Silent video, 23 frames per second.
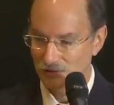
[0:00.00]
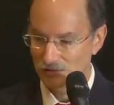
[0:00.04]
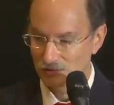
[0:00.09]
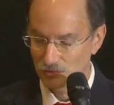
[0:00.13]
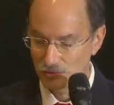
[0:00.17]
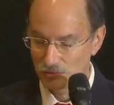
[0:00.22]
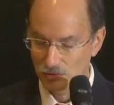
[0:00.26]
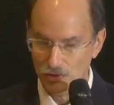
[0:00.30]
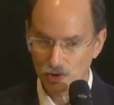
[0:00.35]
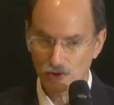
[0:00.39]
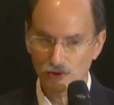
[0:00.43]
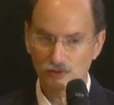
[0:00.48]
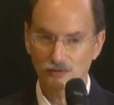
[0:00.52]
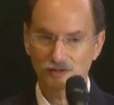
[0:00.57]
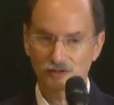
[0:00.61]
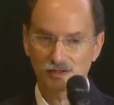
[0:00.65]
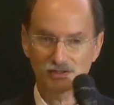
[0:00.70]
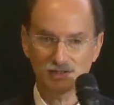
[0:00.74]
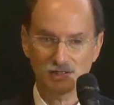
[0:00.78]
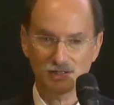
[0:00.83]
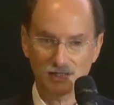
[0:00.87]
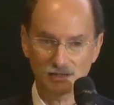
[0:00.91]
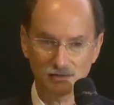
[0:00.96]

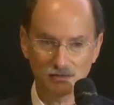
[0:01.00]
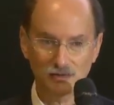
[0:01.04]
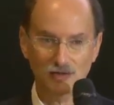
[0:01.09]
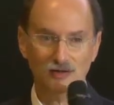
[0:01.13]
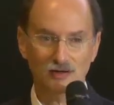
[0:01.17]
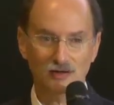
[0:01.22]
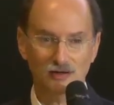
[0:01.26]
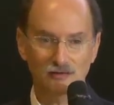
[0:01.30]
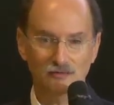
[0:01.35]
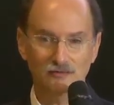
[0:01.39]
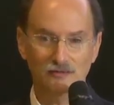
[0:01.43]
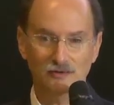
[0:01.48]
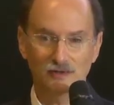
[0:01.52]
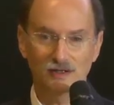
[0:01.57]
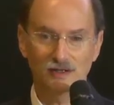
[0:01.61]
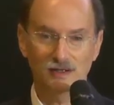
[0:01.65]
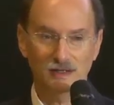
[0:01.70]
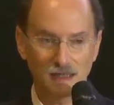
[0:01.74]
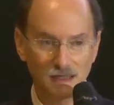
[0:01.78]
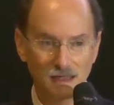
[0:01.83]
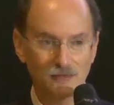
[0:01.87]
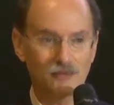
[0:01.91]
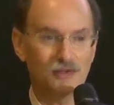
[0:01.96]
nurturance and love
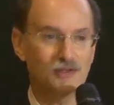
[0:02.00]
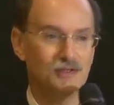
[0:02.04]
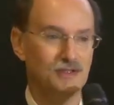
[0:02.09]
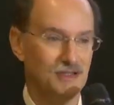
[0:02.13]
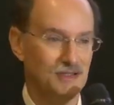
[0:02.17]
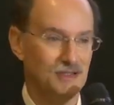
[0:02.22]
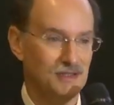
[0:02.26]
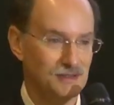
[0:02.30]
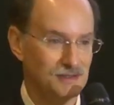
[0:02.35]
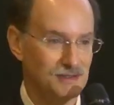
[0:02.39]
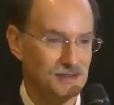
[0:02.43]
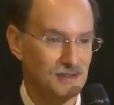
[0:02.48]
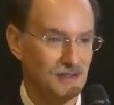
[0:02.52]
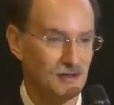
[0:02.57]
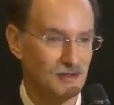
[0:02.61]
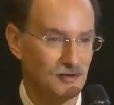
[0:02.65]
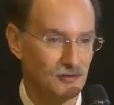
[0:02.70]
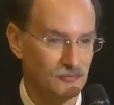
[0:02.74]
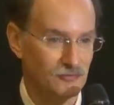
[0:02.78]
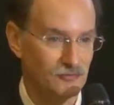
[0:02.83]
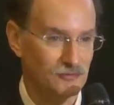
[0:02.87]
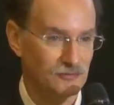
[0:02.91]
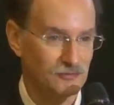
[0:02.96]
in the tea
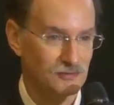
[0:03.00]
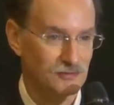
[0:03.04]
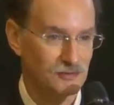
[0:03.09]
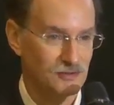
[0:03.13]
itself.